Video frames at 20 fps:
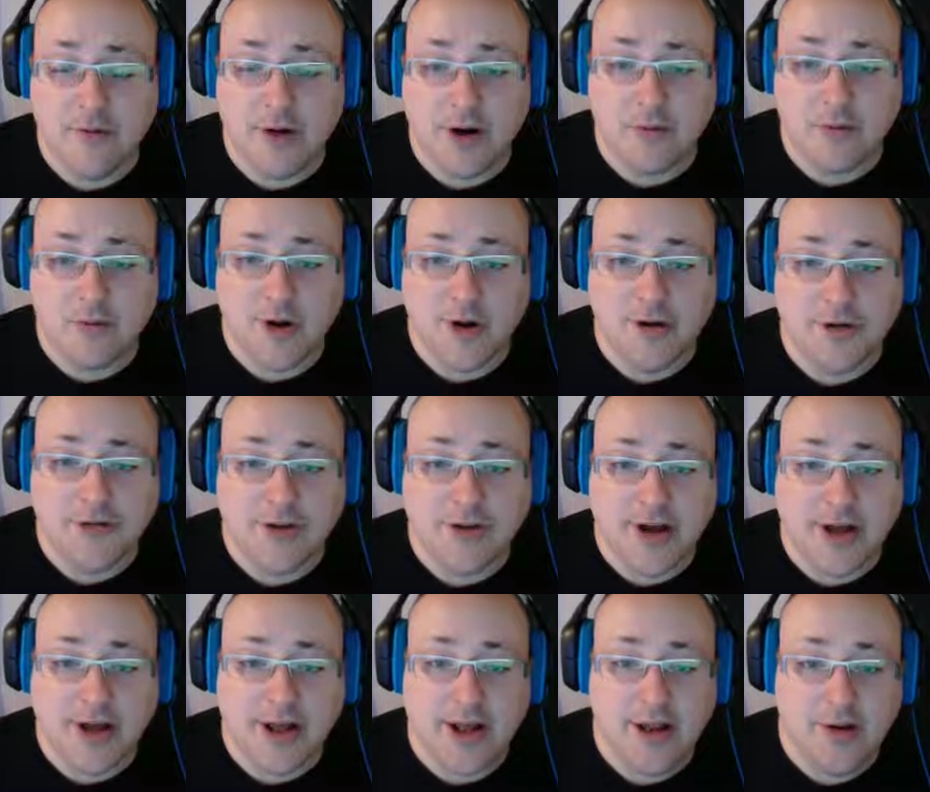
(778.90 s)
Runner's
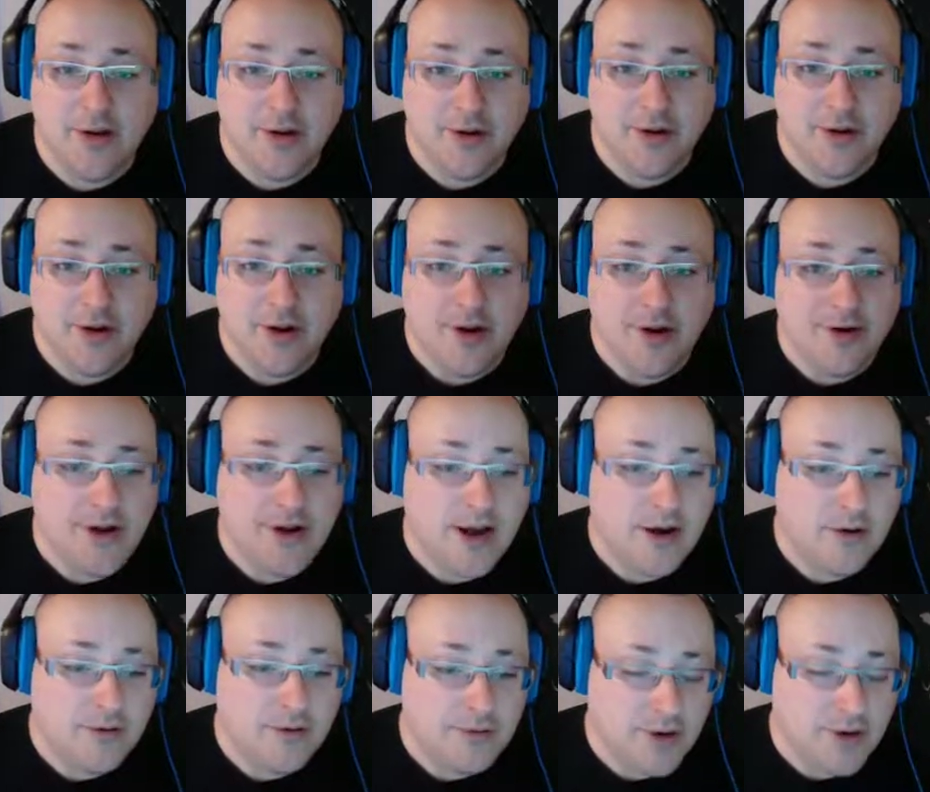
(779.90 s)
High.
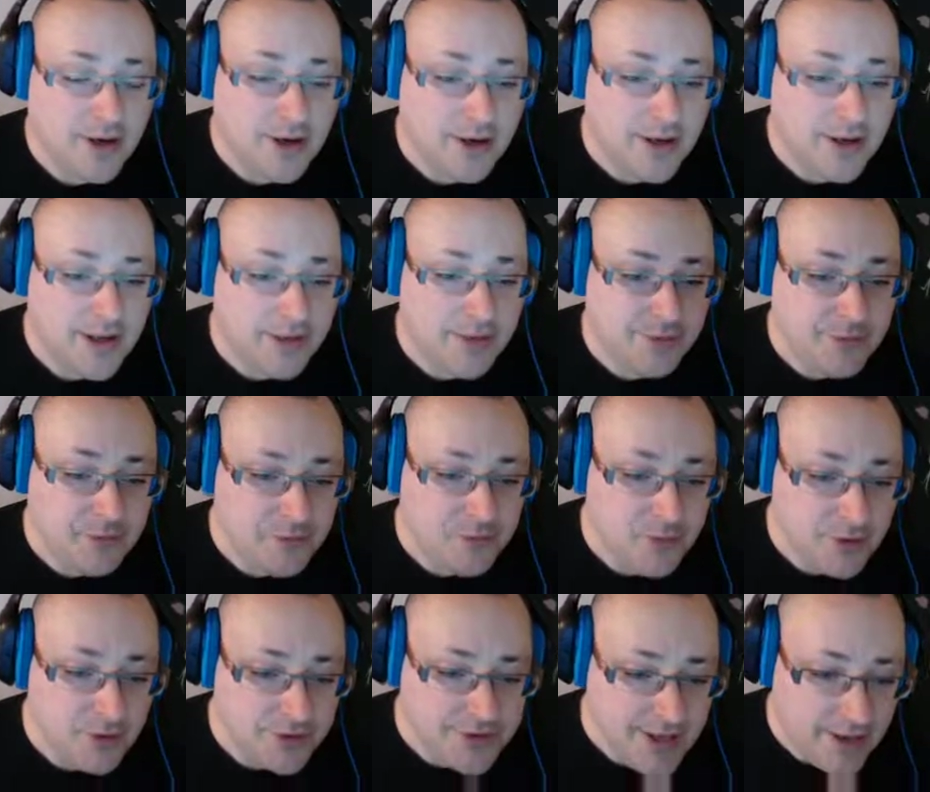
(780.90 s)
Now, if you
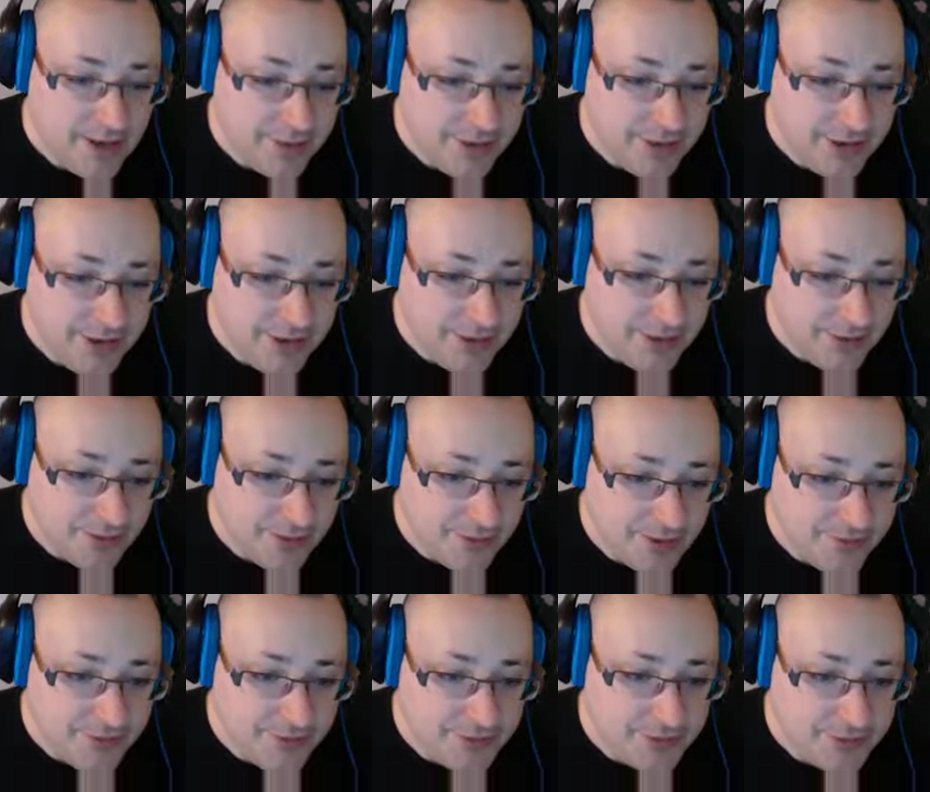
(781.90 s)
look down here
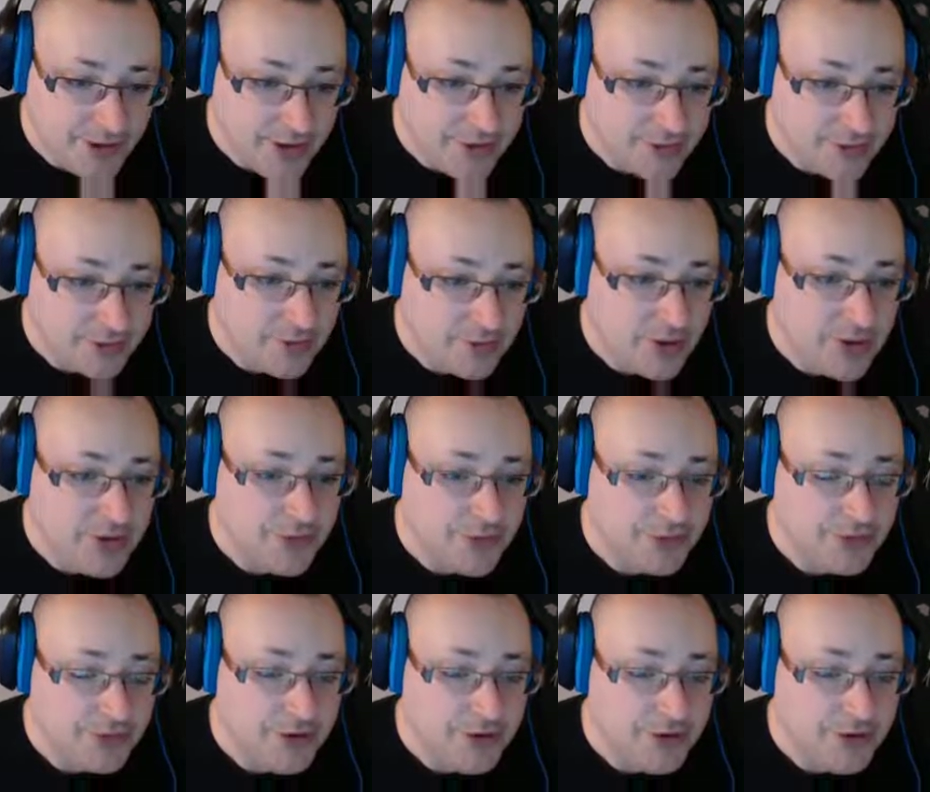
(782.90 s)
on this side of the screen, you'll see